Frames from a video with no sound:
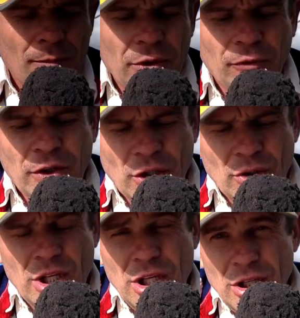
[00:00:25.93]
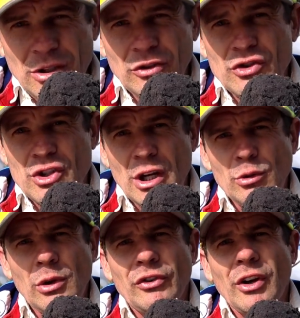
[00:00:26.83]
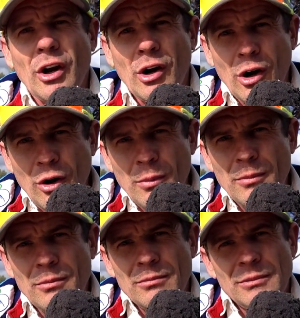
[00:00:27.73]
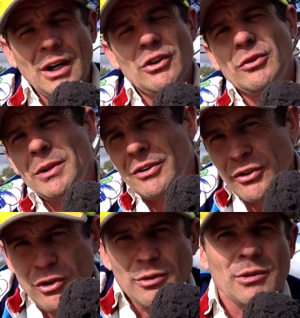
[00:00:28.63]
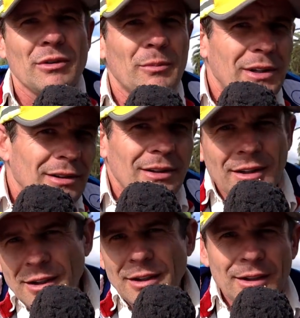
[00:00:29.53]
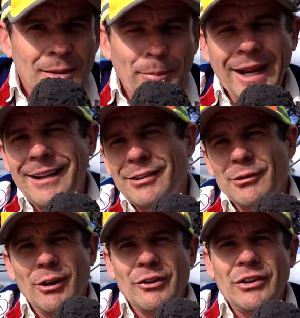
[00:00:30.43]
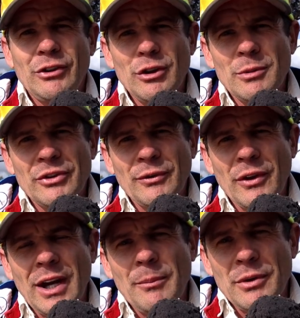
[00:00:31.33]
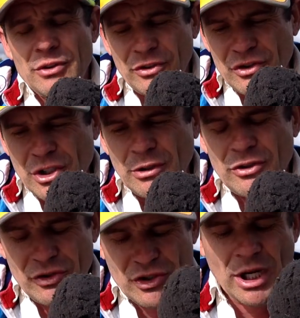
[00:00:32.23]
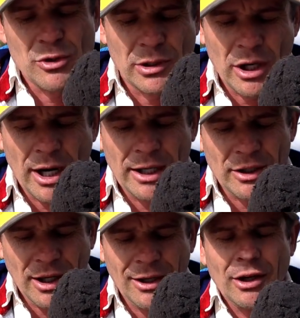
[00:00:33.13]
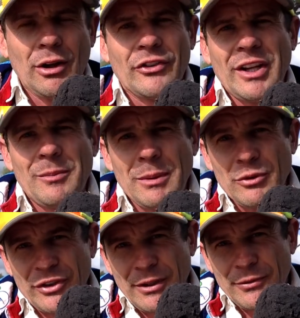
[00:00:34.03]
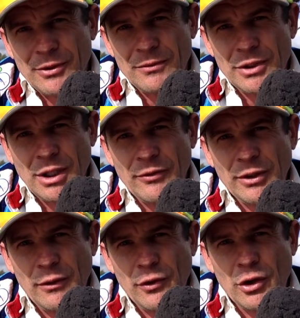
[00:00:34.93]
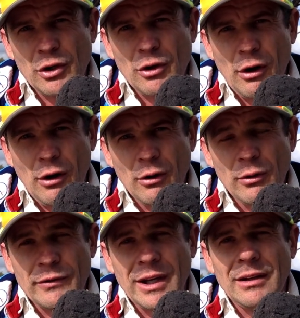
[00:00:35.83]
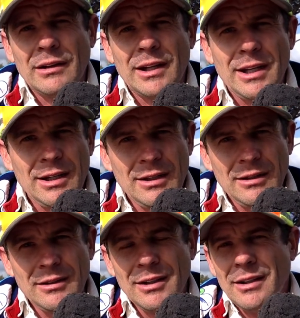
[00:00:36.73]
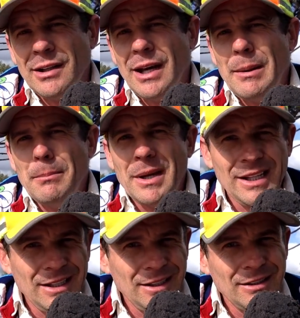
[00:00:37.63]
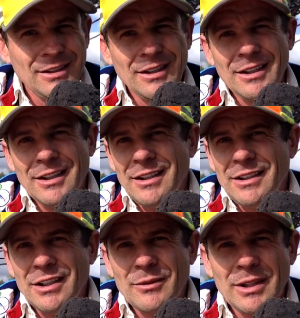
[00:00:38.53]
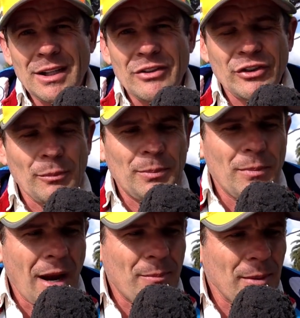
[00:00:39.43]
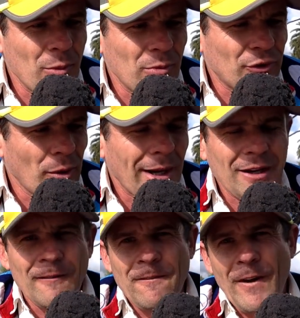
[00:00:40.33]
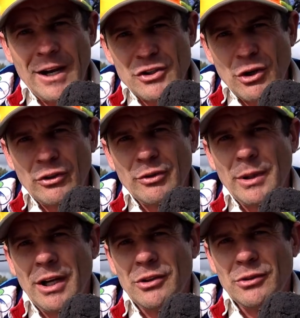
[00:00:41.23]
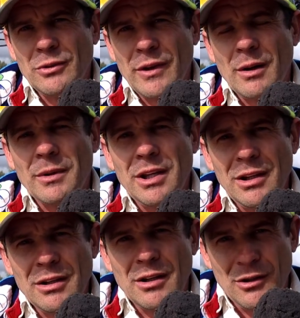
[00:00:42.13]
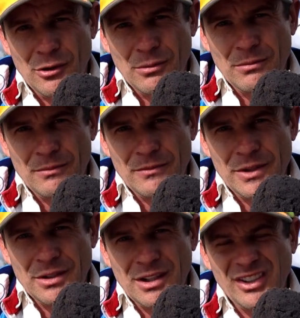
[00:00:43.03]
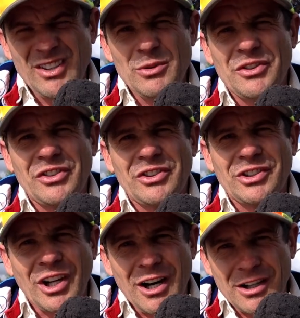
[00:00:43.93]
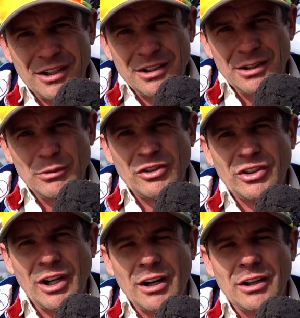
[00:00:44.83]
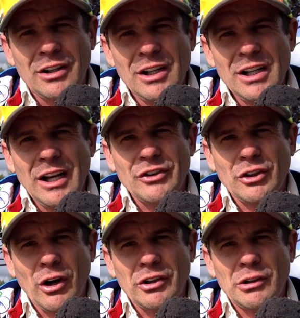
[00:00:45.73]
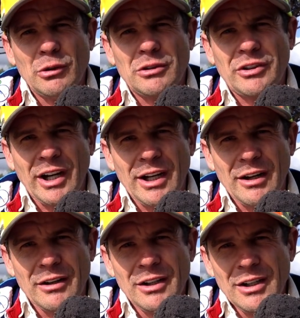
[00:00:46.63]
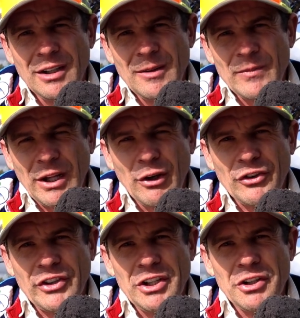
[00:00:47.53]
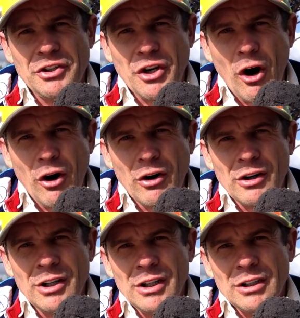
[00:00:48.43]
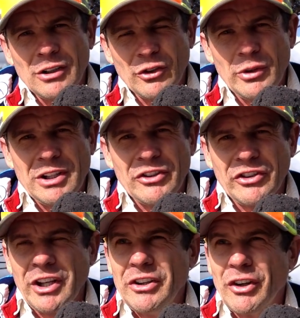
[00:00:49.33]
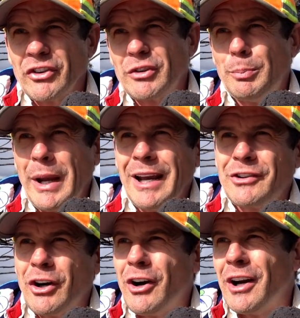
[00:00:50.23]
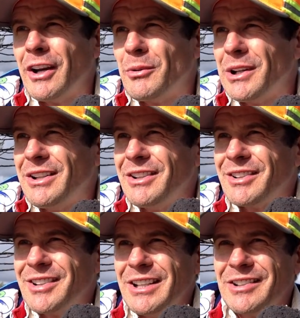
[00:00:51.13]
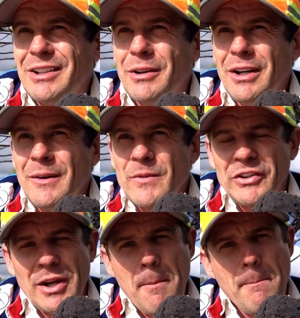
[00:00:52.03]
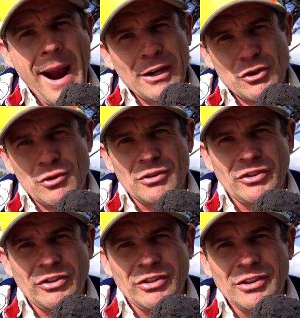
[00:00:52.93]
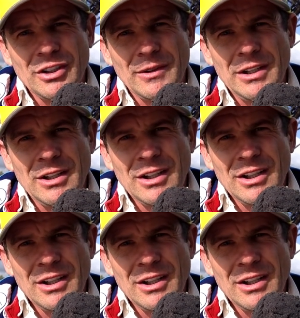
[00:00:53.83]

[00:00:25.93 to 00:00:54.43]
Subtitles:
This video here is generally to help. I use a bit of humour and a bit of banter and Aussie humour and stuff like that, but genuinely, I don't like seeing people suffer. You know, if you've got a goal of getting lean and mean, you know what I mean, and have people stop making fat jokes about you, then I'm here to help, you know, because it would suck as a guy to look down and not see your dong, because all you can see is not a spare tire. You see a mattress, you know what I mean?